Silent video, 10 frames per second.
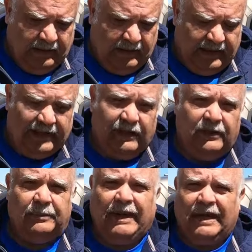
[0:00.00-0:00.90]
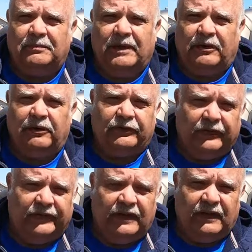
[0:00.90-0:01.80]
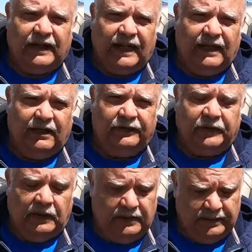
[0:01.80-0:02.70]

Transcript: I go to pack my groceries into the house